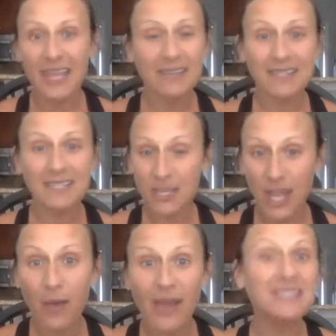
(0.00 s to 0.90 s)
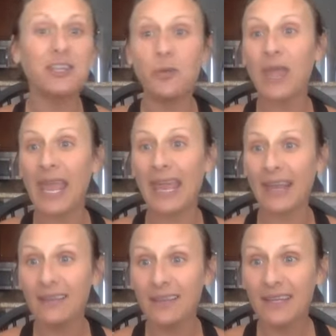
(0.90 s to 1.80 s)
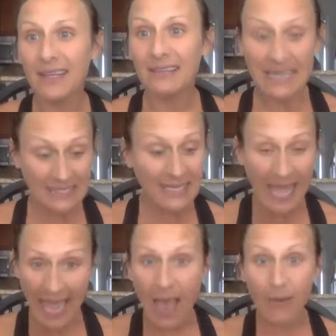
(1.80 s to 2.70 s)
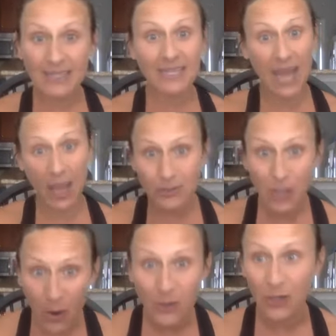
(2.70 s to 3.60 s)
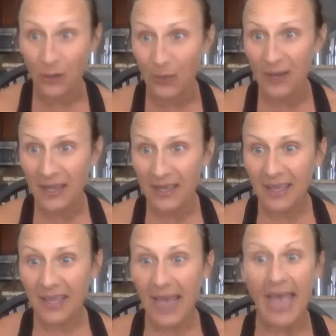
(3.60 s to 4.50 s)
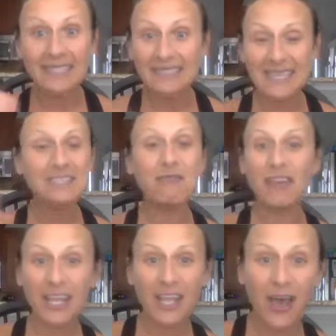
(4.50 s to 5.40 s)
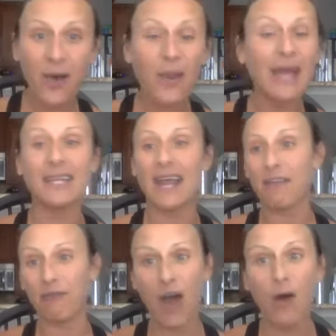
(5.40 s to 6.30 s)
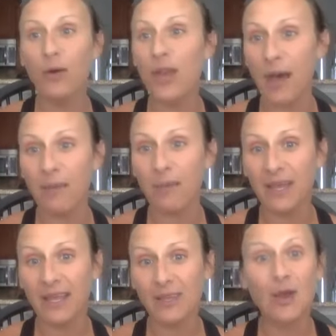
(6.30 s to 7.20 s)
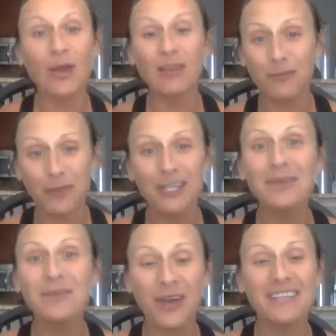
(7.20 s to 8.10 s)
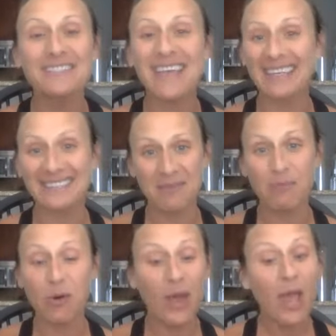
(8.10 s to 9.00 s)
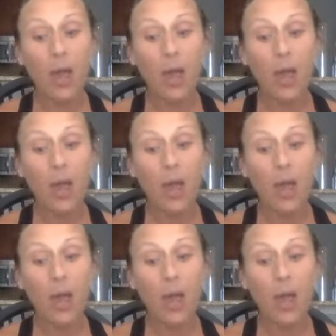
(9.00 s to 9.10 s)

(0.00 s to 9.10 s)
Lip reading: They said, no. I said, you can. They said, how? I said, I'll show you. I sent a video and then I followed up. You know, it really was that simple.